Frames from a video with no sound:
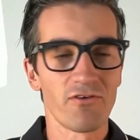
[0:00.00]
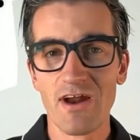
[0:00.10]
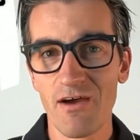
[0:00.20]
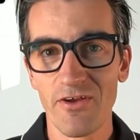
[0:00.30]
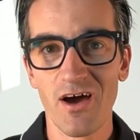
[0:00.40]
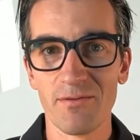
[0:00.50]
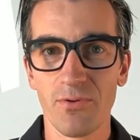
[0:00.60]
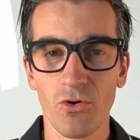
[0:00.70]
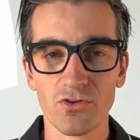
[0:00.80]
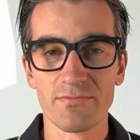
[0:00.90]
around on
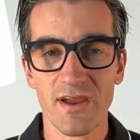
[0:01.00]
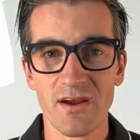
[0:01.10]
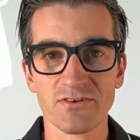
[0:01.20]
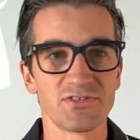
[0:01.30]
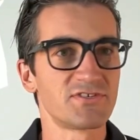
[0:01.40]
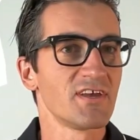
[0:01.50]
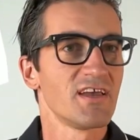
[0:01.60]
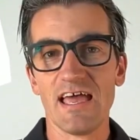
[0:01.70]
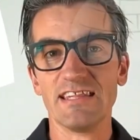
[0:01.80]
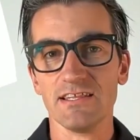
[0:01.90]
polar bears
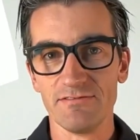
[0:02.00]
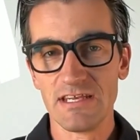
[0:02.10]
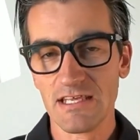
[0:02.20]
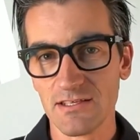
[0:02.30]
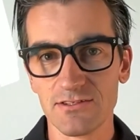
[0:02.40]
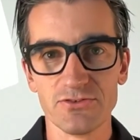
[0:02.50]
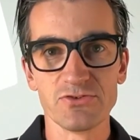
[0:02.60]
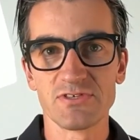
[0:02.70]
and live in igloos